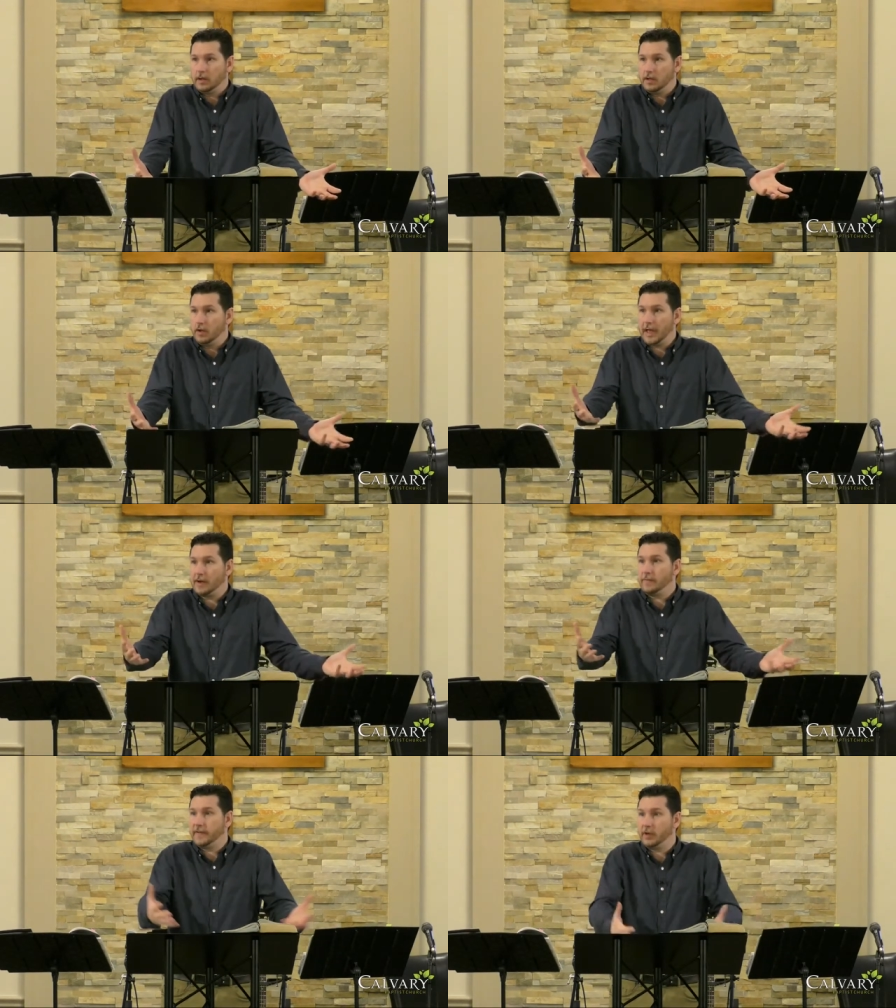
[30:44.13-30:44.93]
You know I
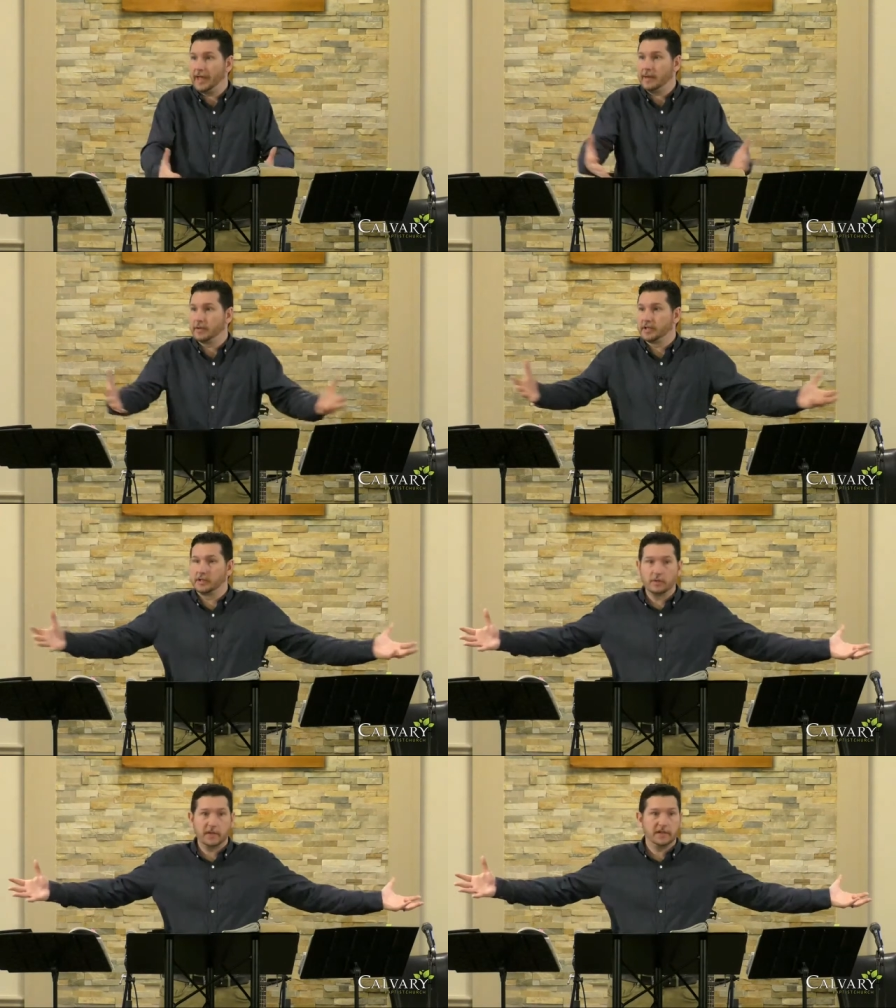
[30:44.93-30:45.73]
don't feel able to
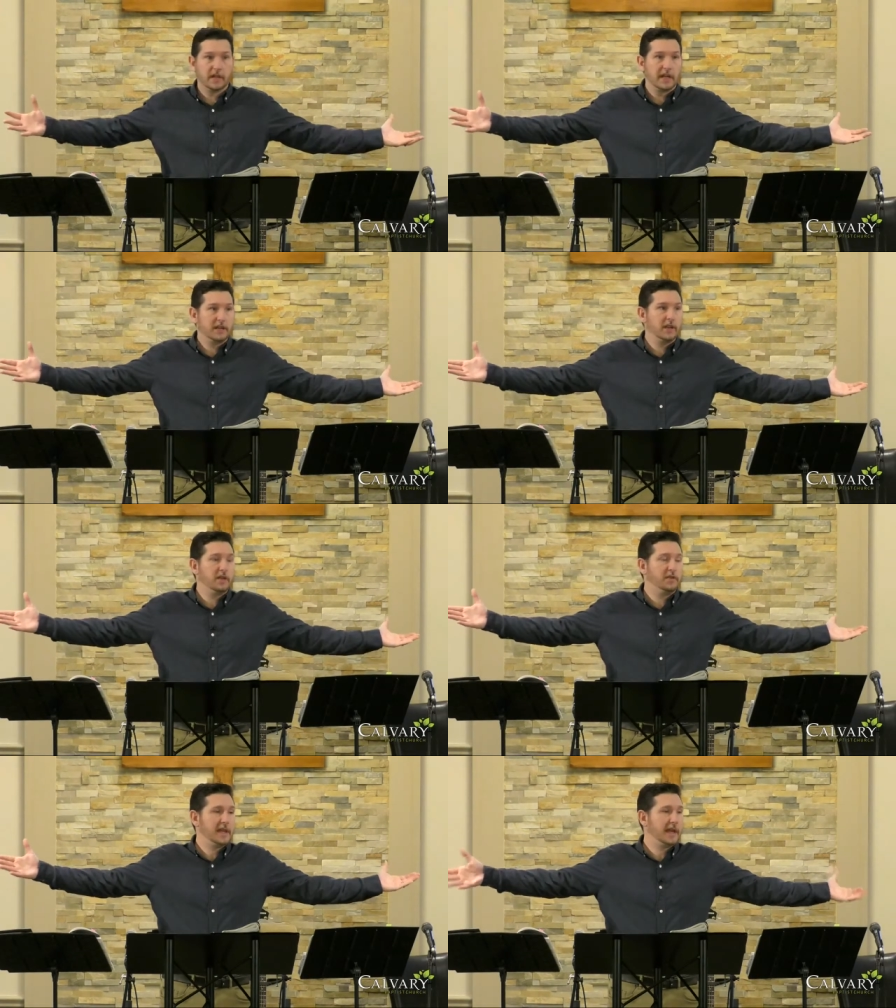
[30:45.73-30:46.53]
do this. And
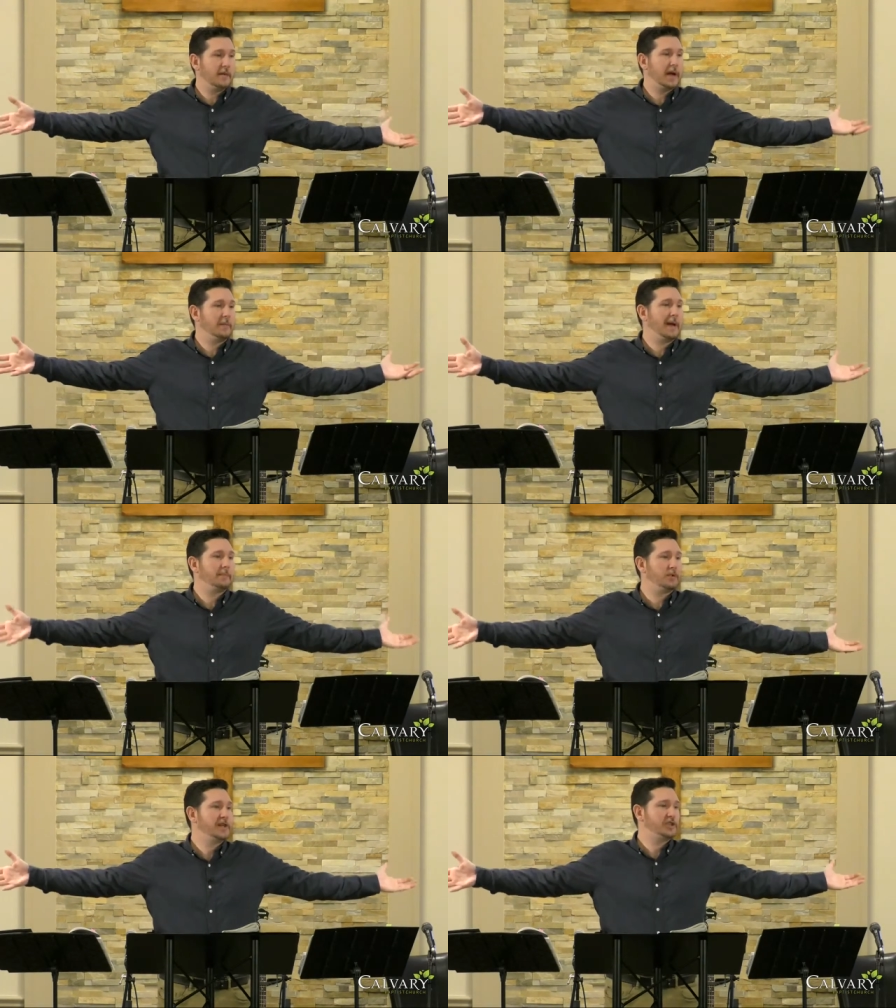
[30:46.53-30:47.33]
you think I'm
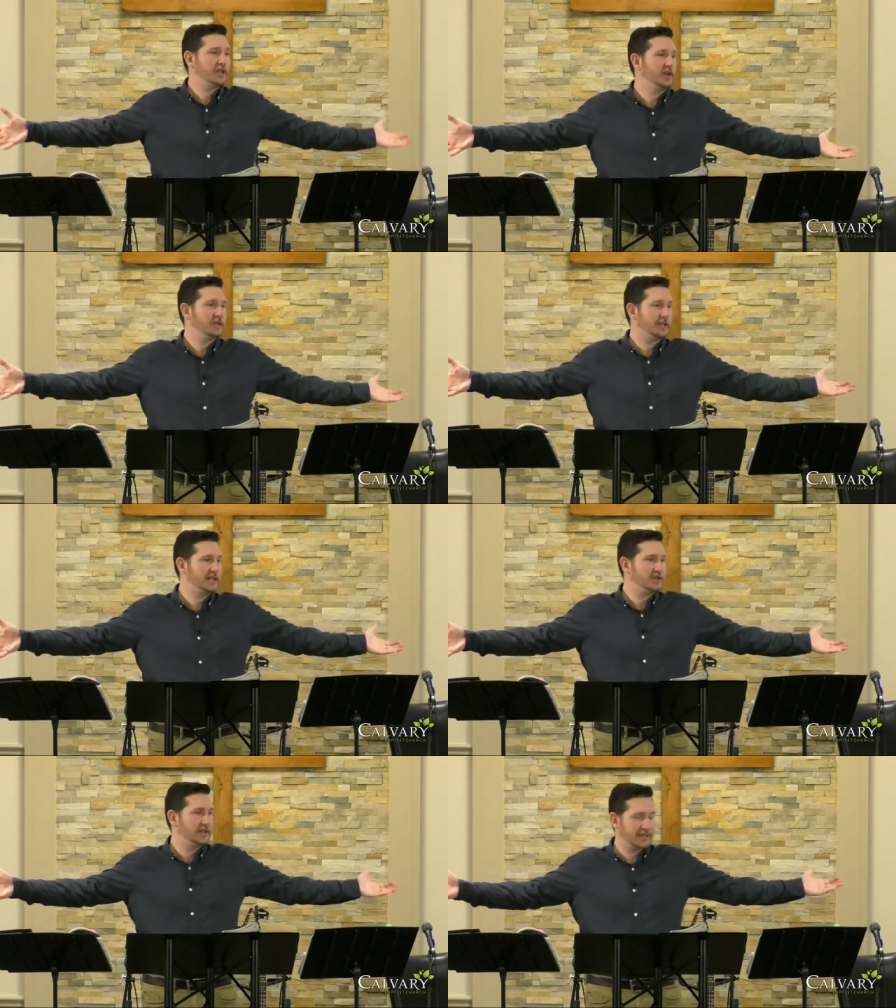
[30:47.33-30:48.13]
not preaching or
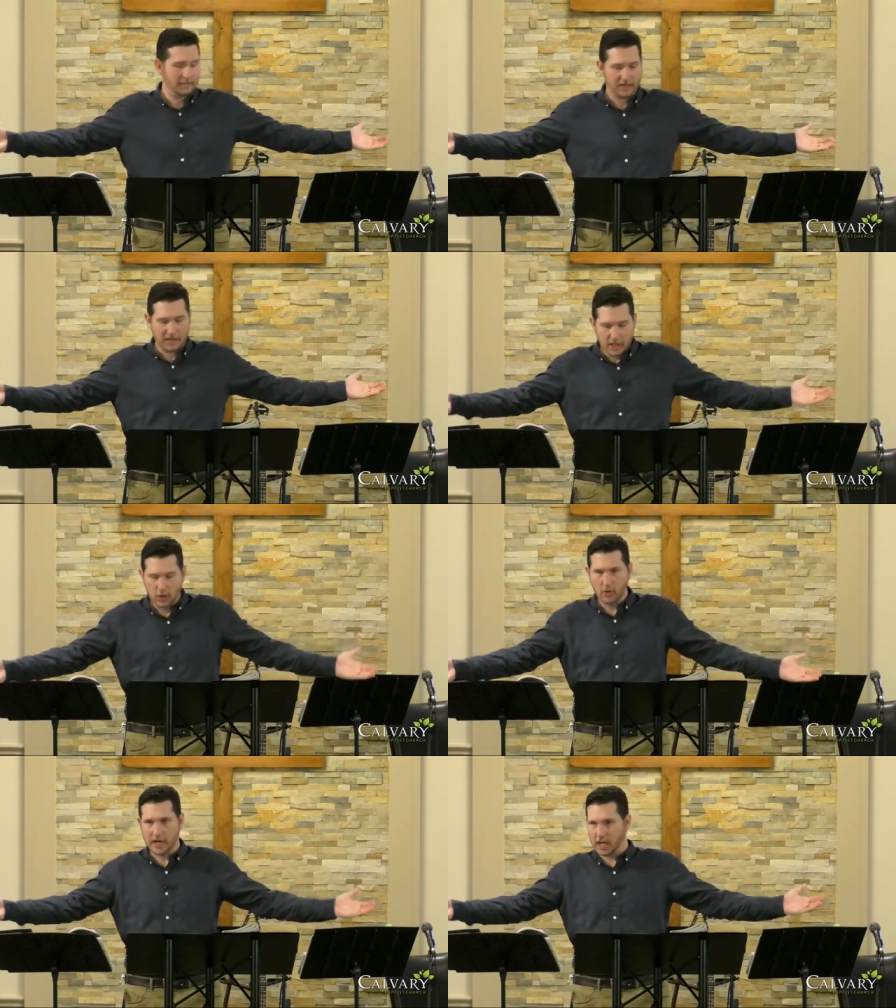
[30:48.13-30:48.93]
teaching something
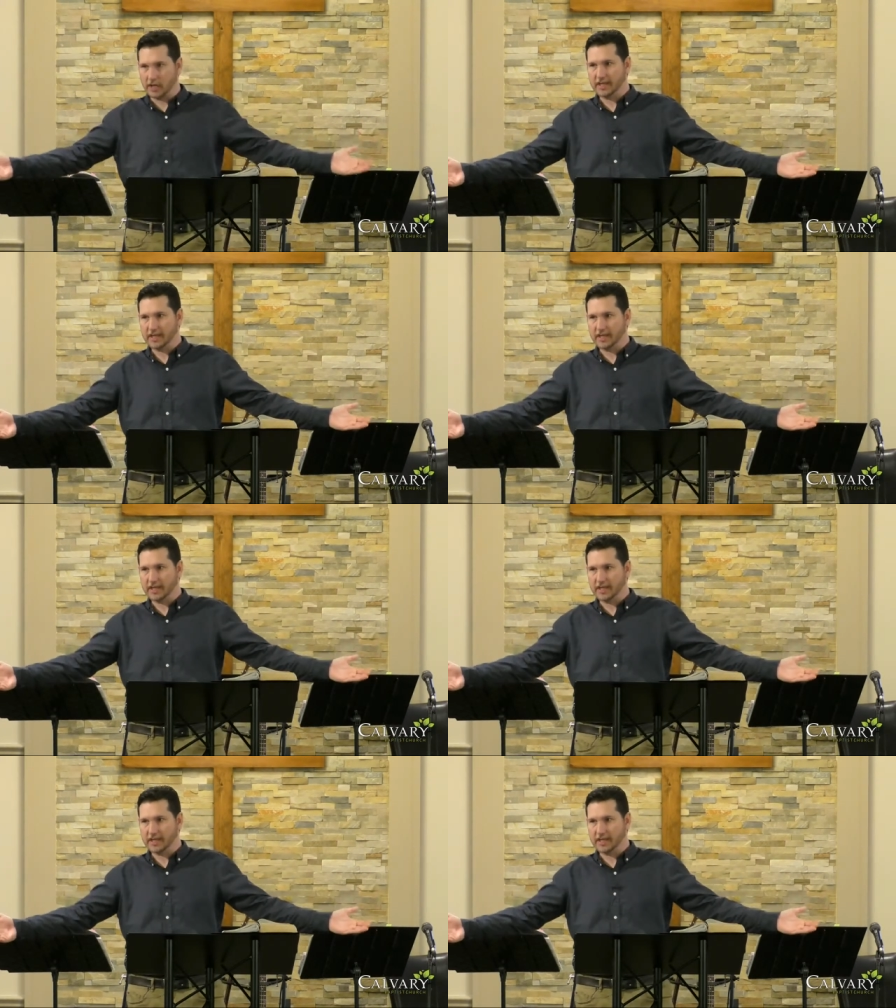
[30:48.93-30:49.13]
new here.